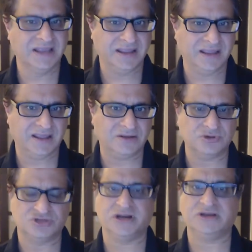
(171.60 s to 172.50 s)
and
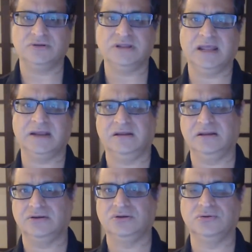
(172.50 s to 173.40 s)
we're trying to get
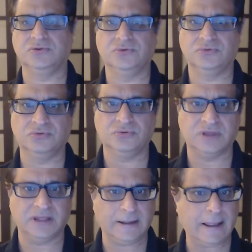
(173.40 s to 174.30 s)
into
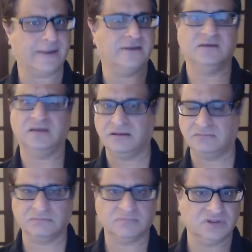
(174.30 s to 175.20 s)
and hacking
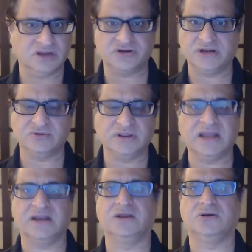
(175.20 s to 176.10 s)
and they're trying to
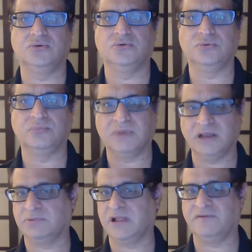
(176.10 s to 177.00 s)
get into my
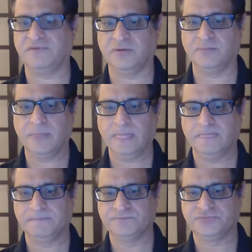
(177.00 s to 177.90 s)
platform.
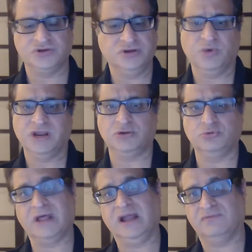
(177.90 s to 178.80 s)
So I didn't want to do
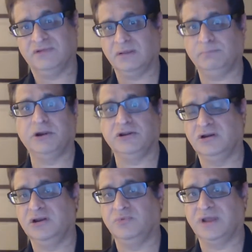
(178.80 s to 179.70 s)
that one,
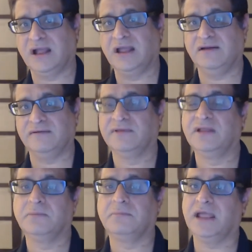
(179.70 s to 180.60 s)
particularly when I have
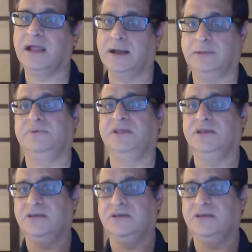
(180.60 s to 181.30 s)
my IP